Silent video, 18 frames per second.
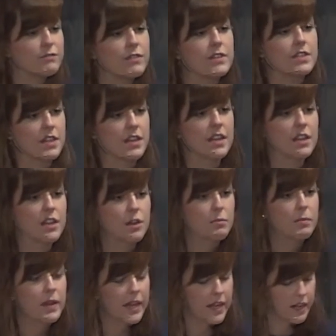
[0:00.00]
visited their
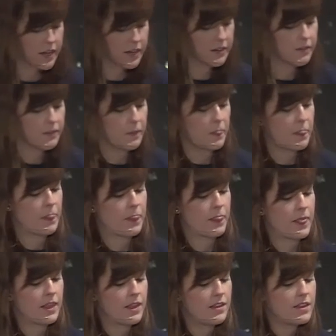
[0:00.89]
planet.
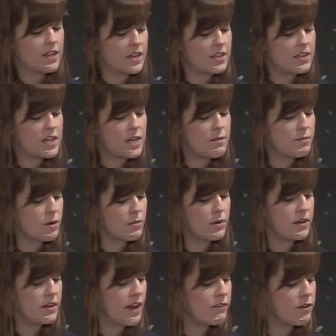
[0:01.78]
The innkeeper
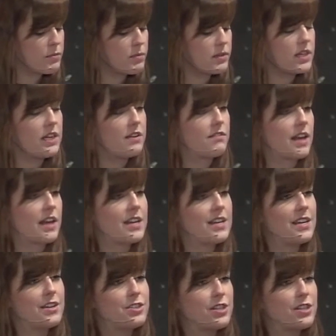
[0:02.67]
would never believe that he had